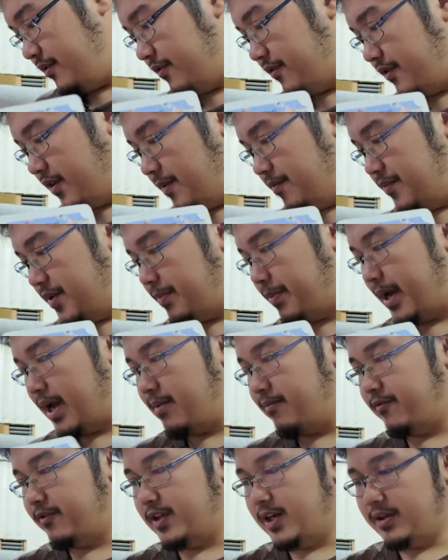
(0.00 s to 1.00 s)
from the
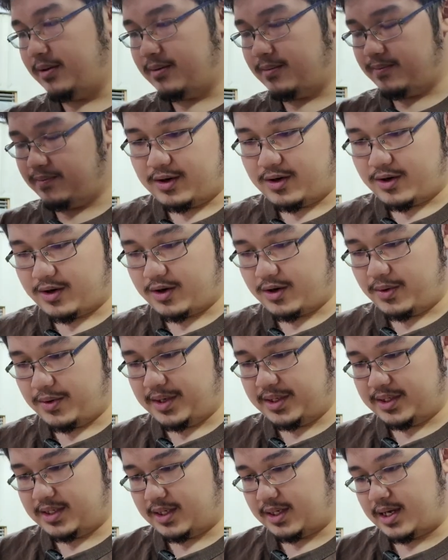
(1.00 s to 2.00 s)
pamphlet. You're
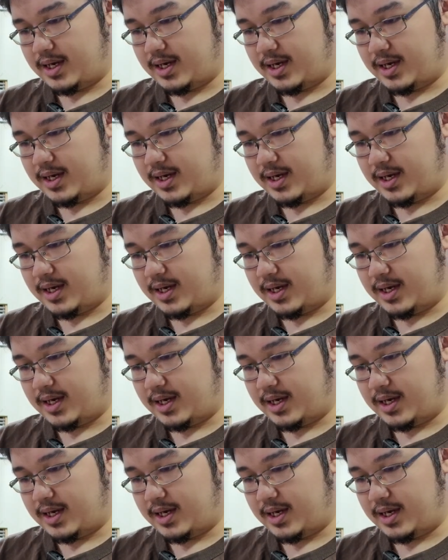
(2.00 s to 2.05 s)
going to